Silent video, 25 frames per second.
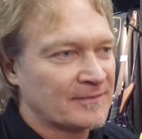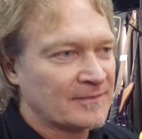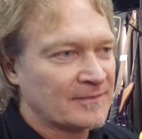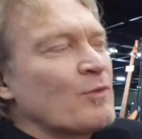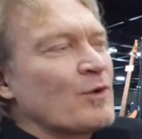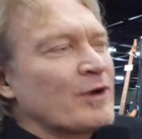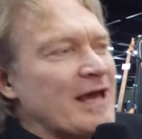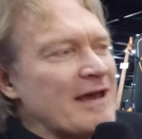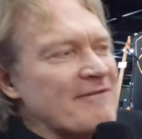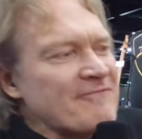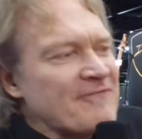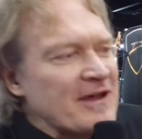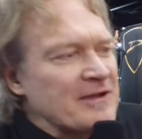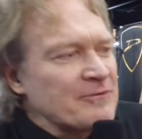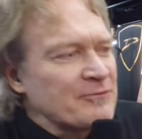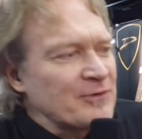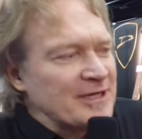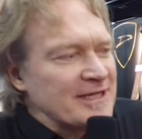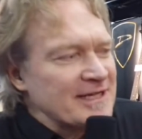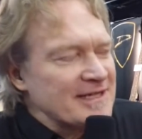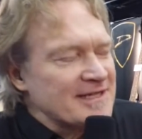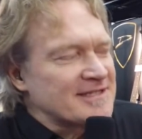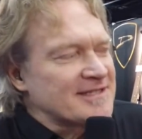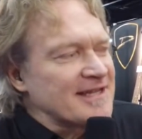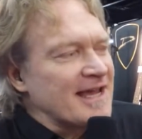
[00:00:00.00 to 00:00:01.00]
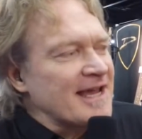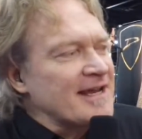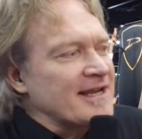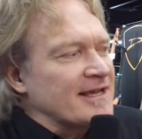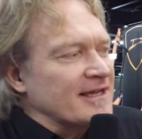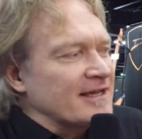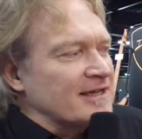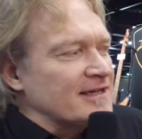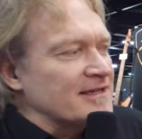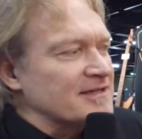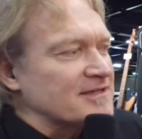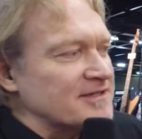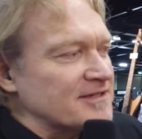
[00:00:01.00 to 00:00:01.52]
What I find really
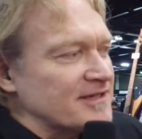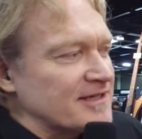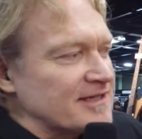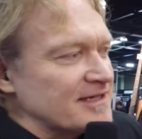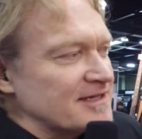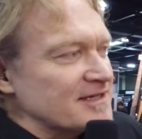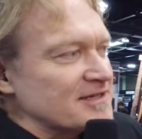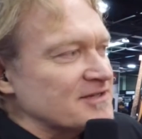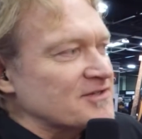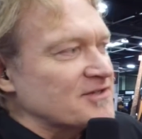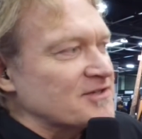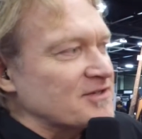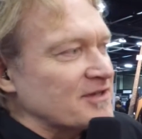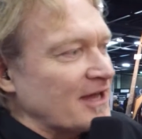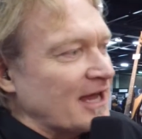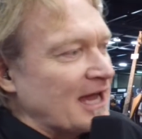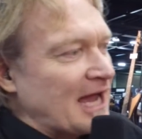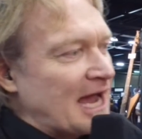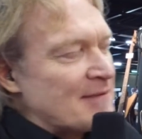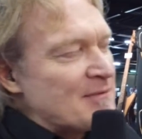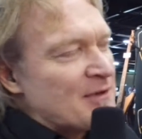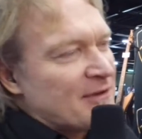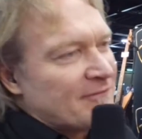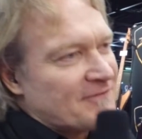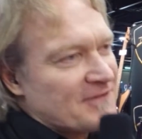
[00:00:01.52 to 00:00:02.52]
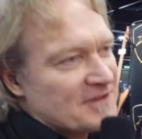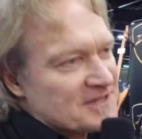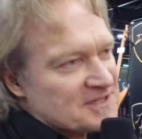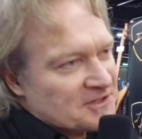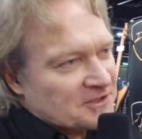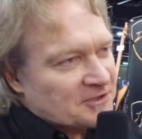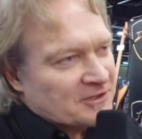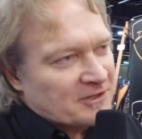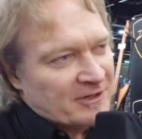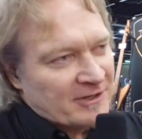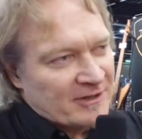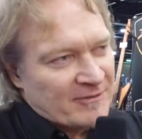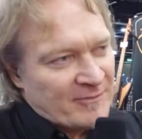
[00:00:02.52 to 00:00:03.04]
exciting is I'm a
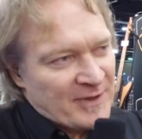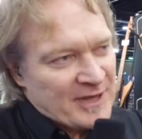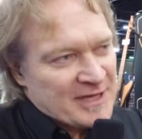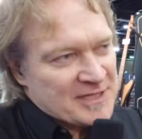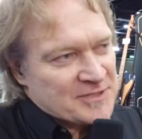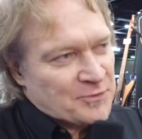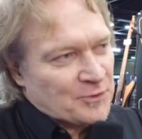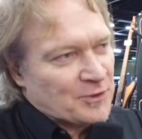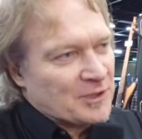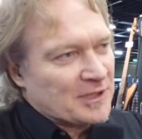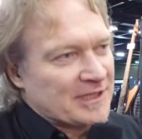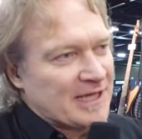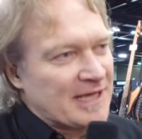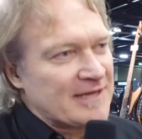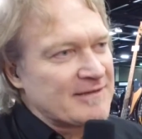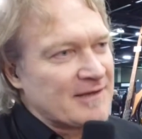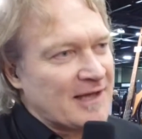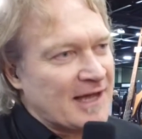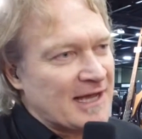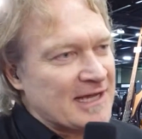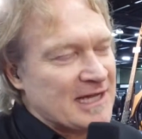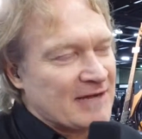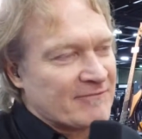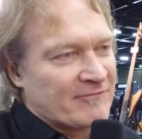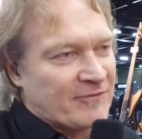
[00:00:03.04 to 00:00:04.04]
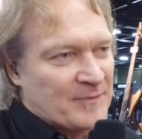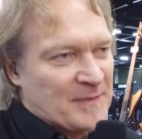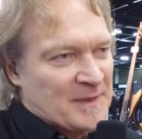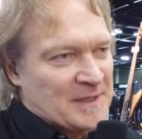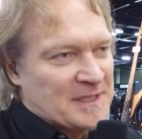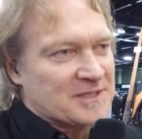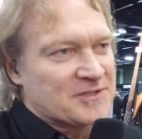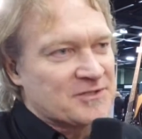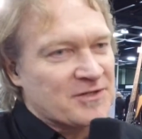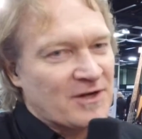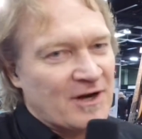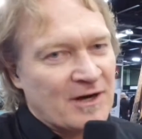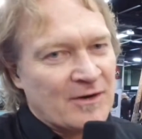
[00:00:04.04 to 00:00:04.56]
visitor to the bass world. I come from the
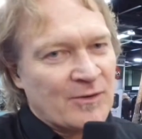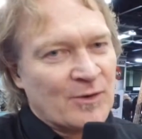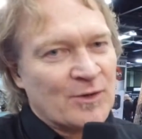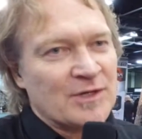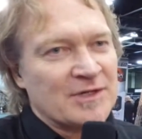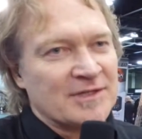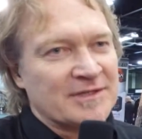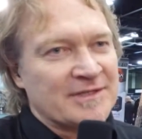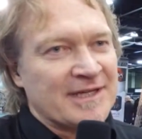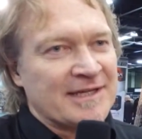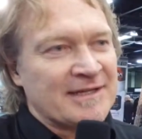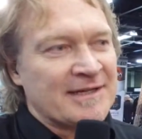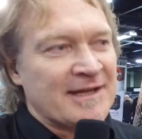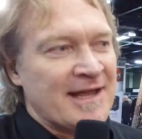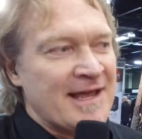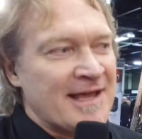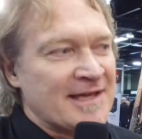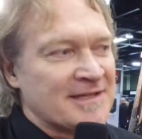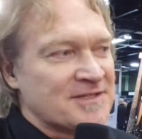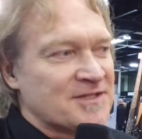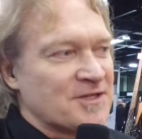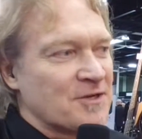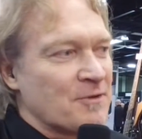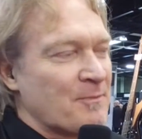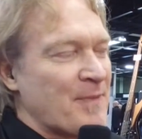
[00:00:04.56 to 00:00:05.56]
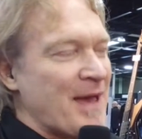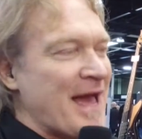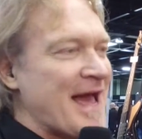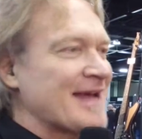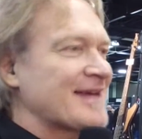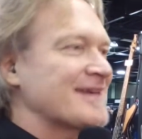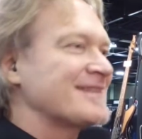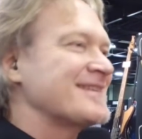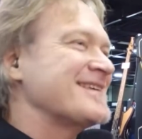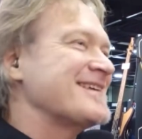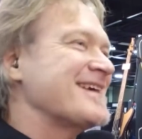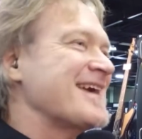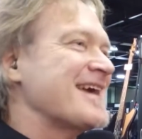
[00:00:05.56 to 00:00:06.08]
guitar world, and so back
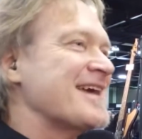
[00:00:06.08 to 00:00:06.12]
in the